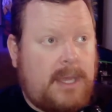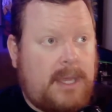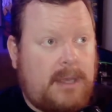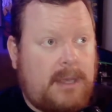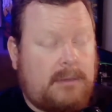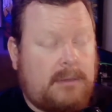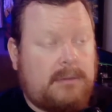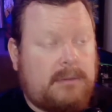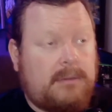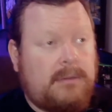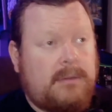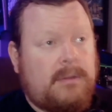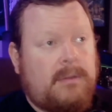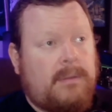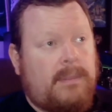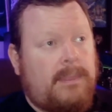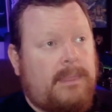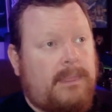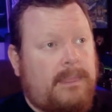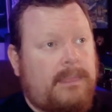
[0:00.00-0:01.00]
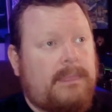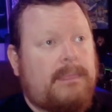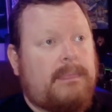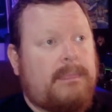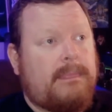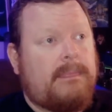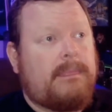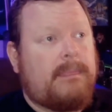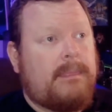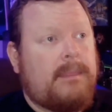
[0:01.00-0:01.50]
And then I posted, and
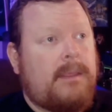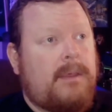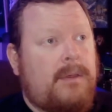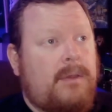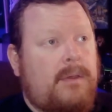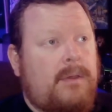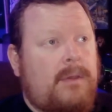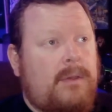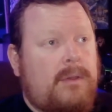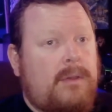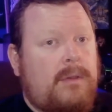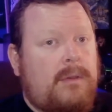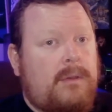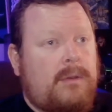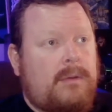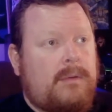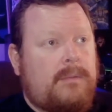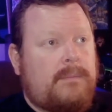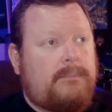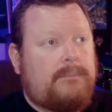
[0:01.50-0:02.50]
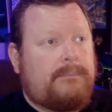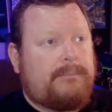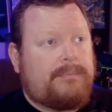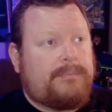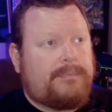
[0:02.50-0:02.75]
then somebody reached out to me.